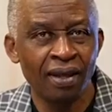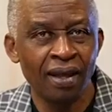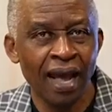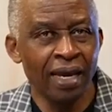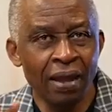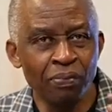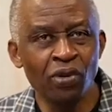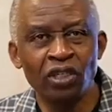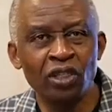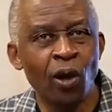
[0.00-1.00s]
And he
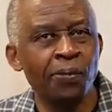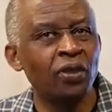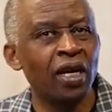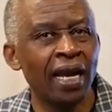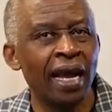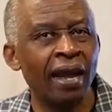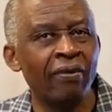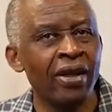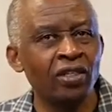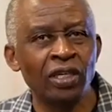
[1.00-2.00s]
puts it up together,
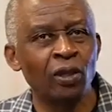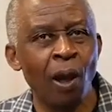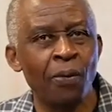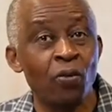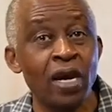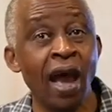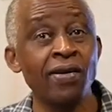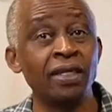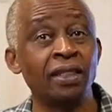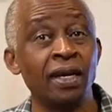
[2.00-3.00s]
rigs it up. Without
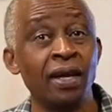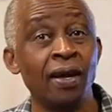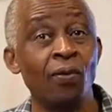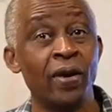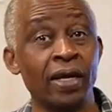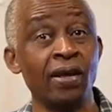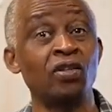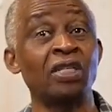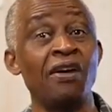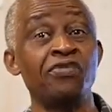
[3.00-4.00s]
it, we can't
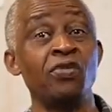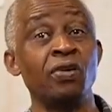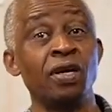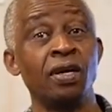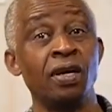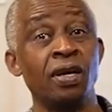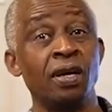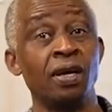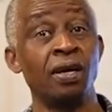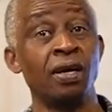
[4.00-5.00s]
serve you.
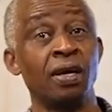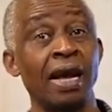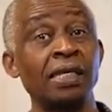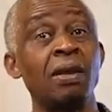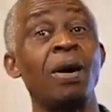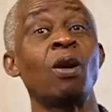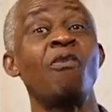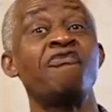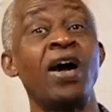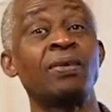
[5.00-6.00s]
As a matter of
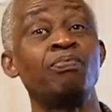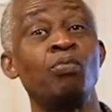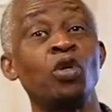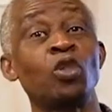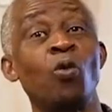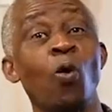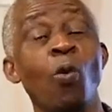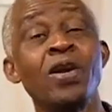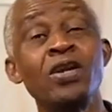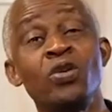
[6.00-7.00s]
fact, most of what
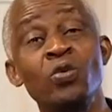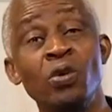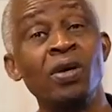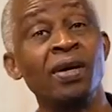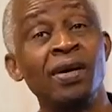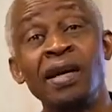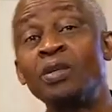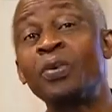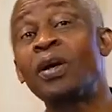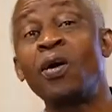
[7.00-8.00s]
we do is
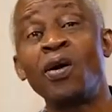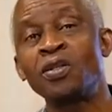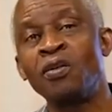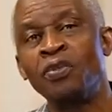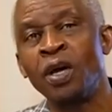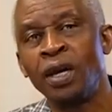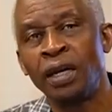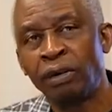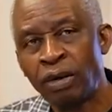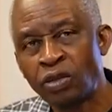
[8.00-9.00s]
because of the
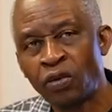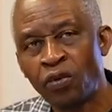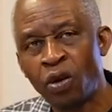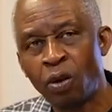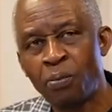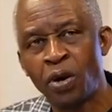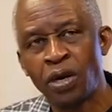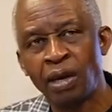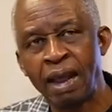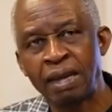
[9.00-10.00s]
grace of God upon
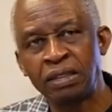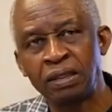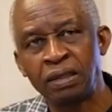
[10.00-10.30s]
elect.